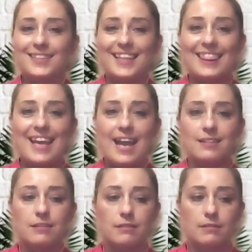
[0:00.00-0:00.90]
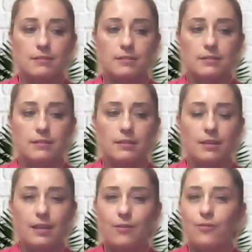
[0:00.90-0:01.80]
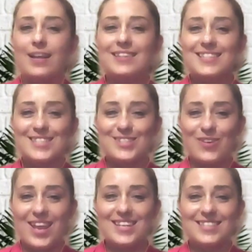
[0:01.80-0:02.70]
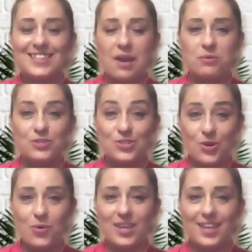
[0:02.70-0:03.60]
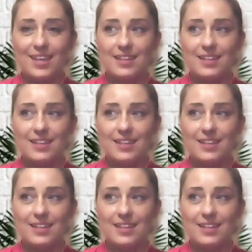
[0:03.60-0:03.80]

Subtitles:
that he find it strange that I was joking.